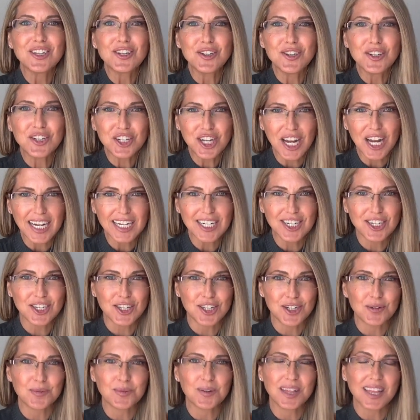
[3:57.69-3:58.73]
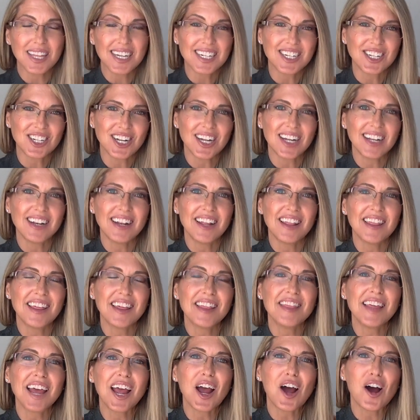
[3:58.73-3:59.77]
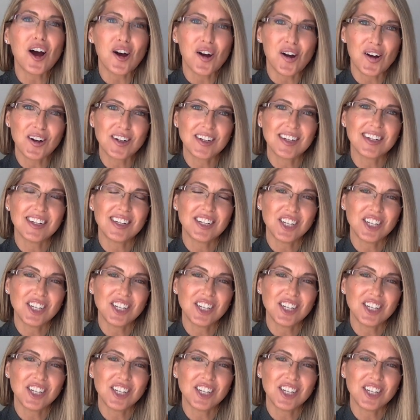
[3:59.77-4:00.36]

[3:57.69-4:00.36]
to change their religion than they are to